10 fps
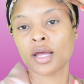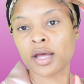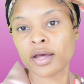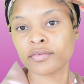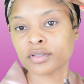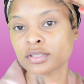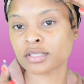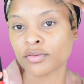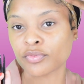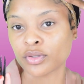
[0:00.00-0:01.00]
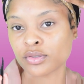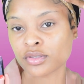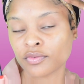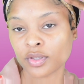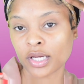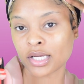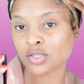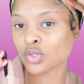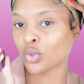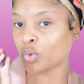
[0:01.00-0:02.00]
I have a little tip for those of you
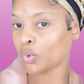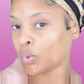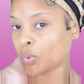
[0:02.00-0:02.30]
guys who